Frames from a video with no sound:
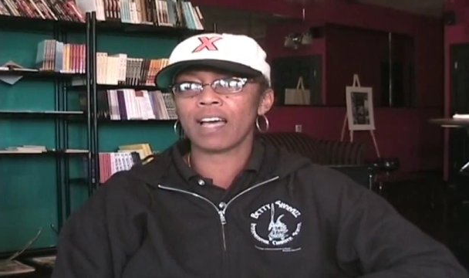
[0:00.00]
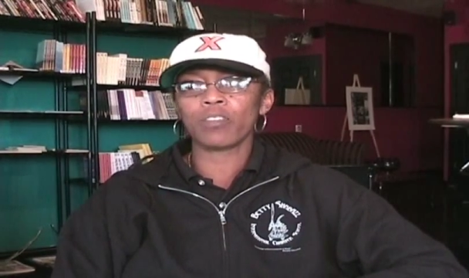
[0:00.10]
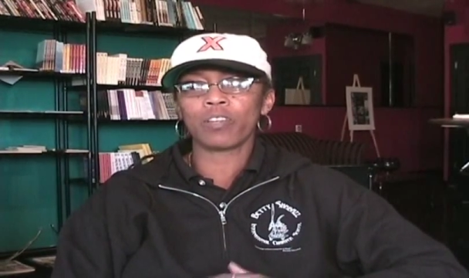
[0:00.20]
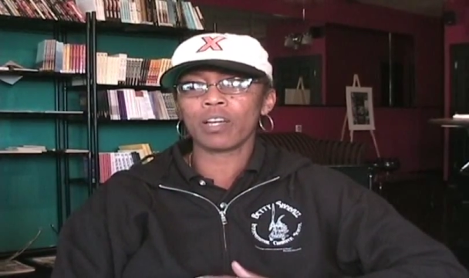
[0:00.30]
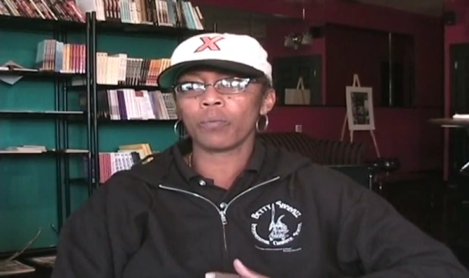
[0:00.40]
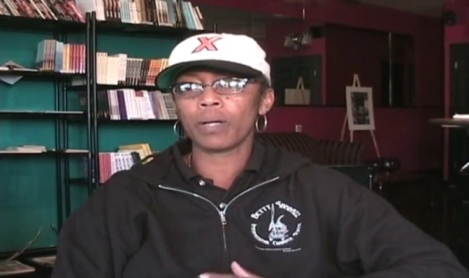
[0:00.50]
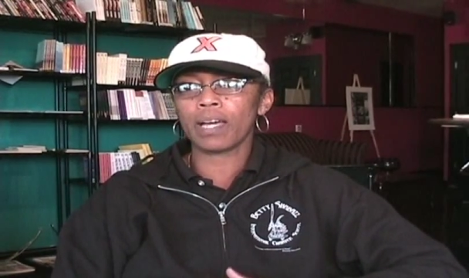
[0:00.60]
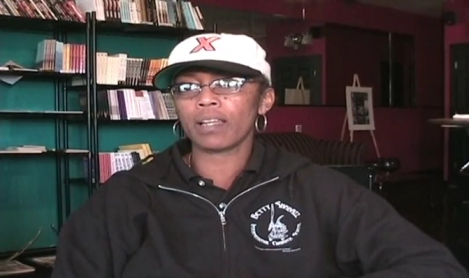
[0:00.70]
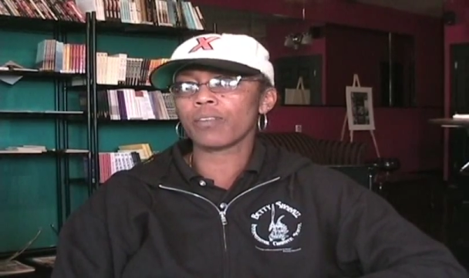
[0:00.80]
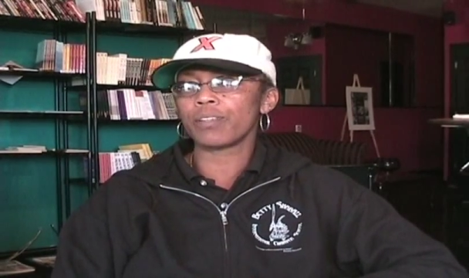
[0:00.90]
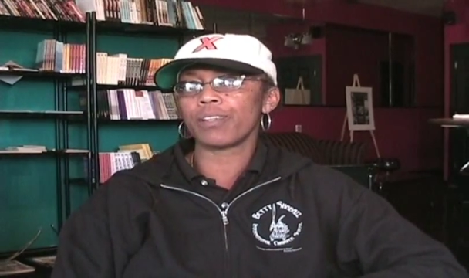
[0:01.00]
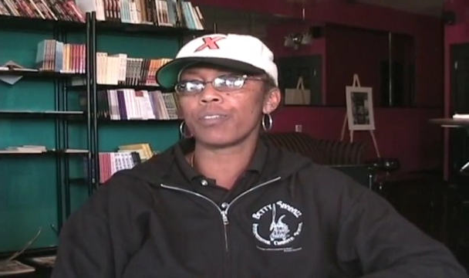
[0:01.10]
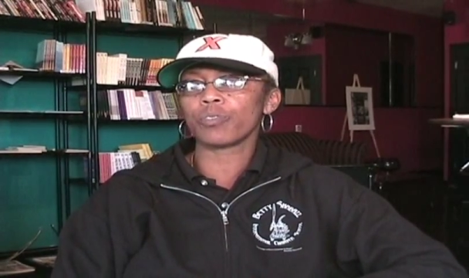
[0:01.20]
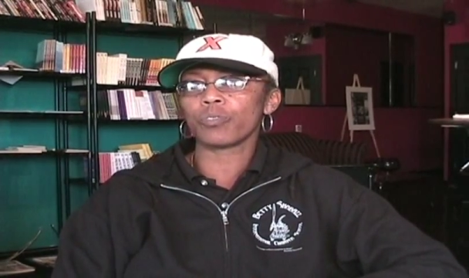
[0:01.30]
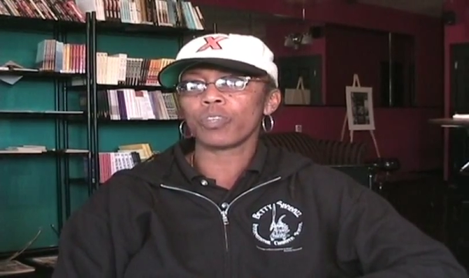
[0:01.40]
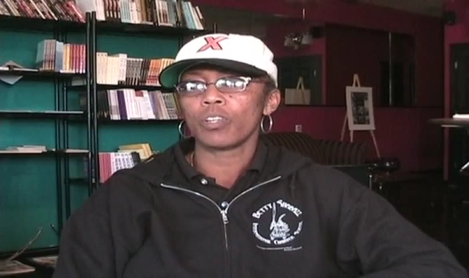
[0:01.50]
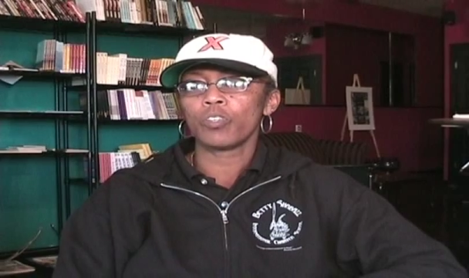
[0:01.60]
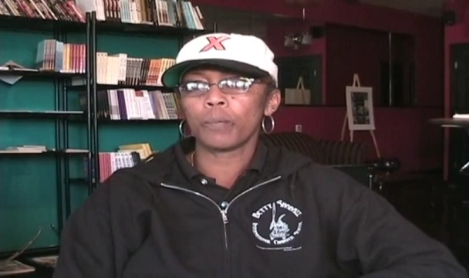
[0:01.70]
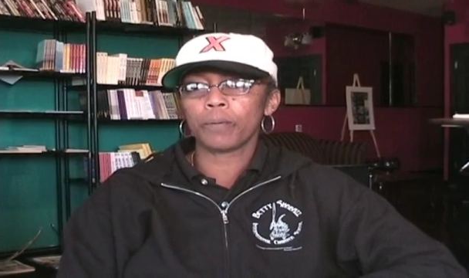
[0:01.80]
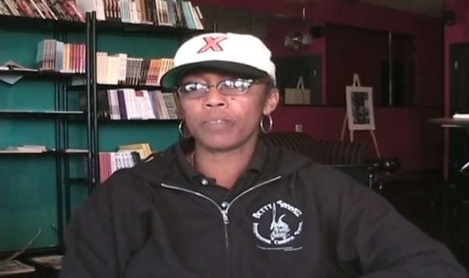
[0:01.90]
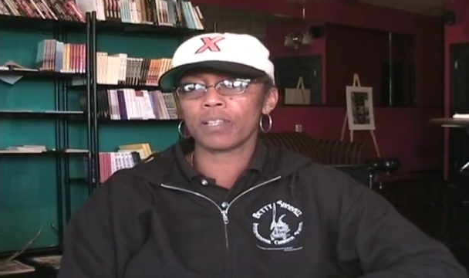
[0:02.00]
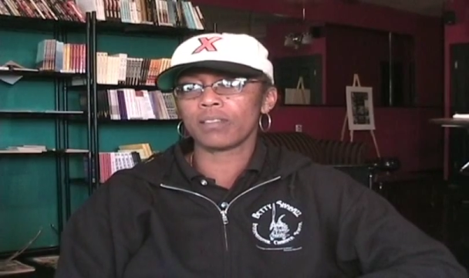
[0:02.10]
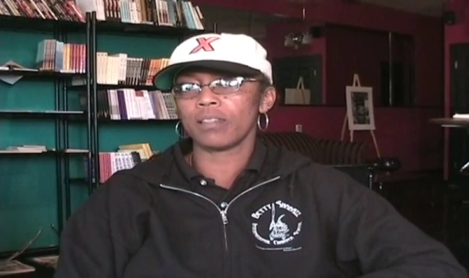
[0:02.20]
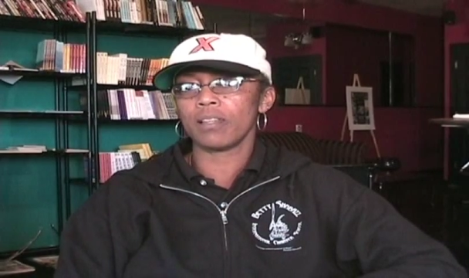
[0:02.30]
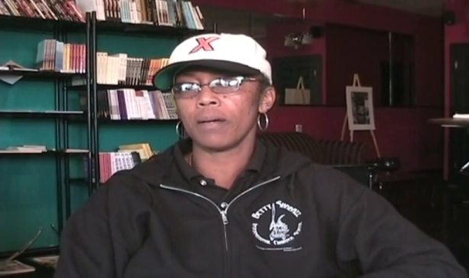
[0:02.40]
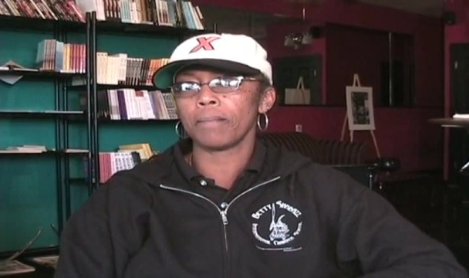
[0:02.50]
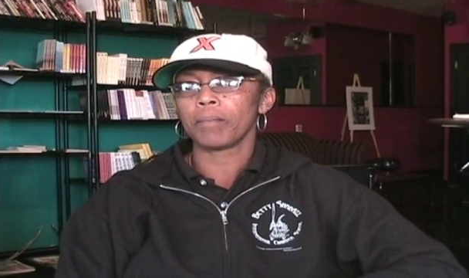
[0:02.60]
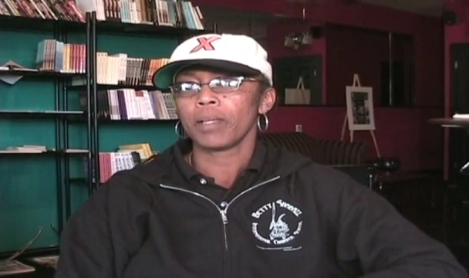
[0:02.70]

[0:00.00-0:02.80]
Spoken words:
I don't care what kind of credentials you present to them,